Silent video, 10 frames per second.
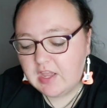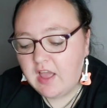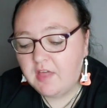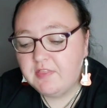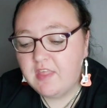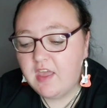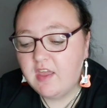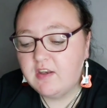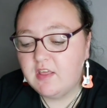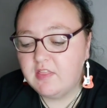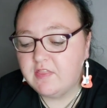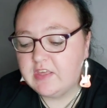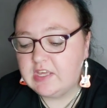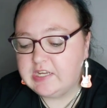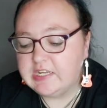And then
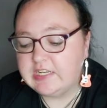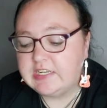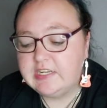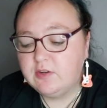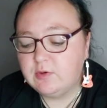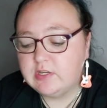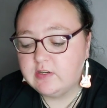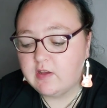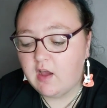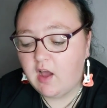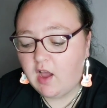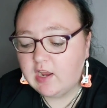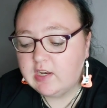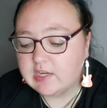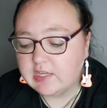the liquid
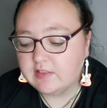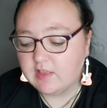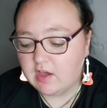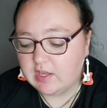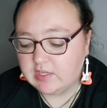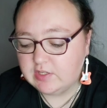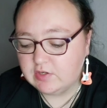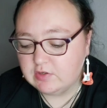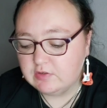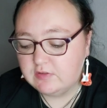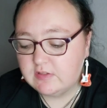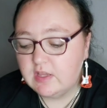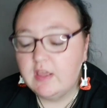highlight that I use